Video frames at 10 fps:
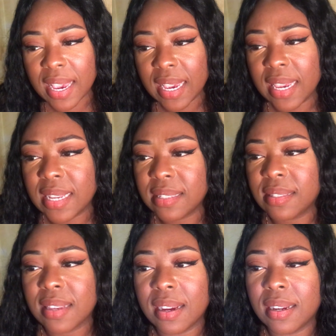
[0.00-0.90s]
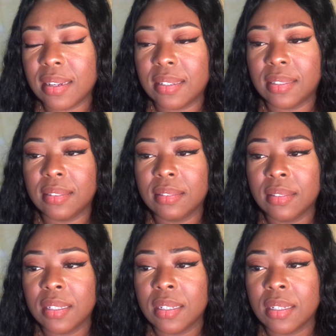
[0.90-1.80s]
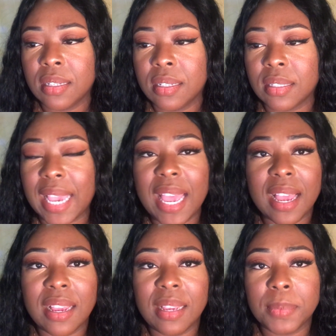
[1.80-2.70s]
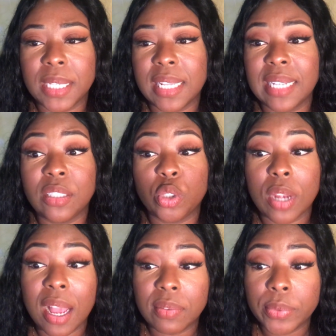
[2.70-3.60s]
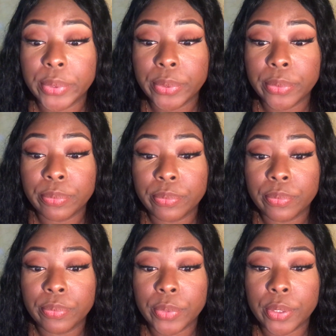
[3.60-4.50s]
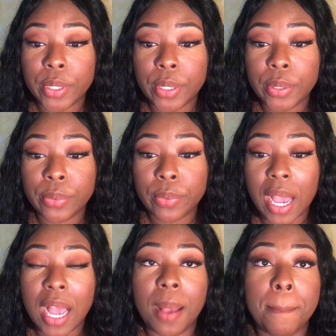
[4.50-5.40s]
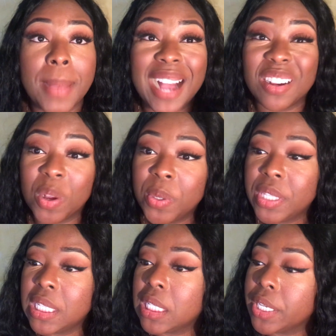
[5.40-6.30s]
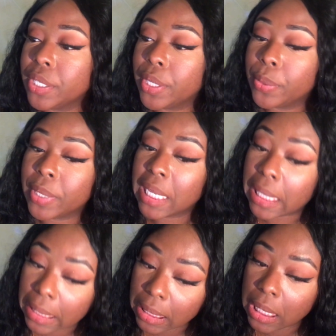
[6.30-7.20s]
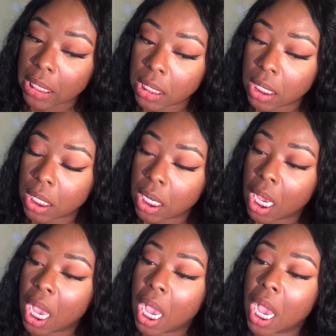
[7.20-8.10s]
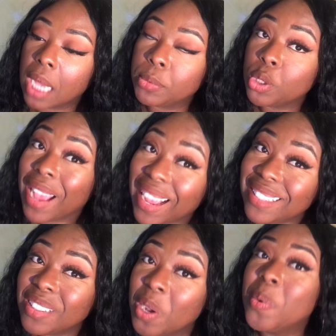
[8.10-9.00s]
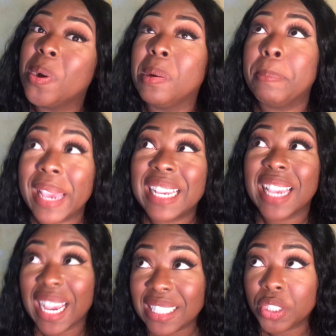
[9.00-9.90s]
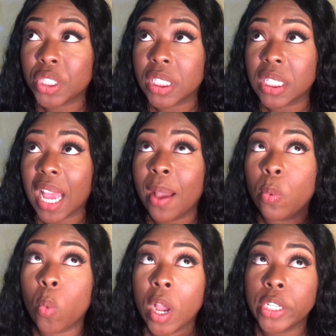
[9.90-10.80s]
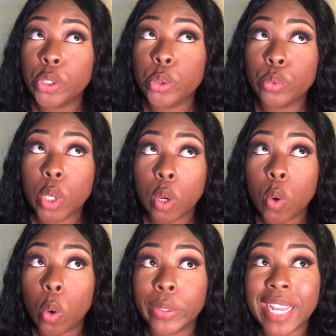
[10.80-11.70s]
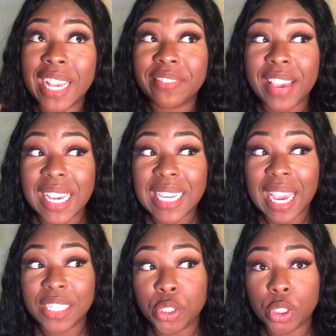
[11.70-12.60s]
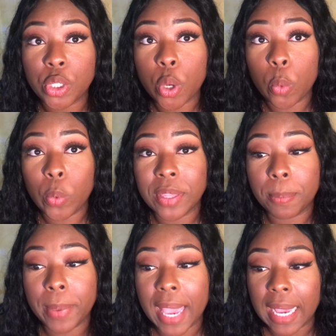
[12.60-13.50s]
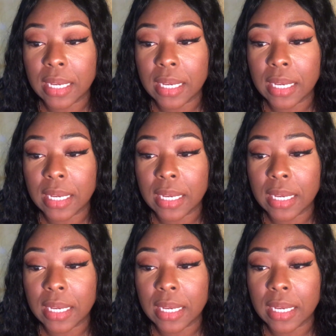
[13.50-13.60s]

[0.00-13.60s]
And, uh, yeah, I mean, I like to travel, you know. Um, my goal this year, low key, I'm trying to go on vacation. I want to go on a vacation with Bae.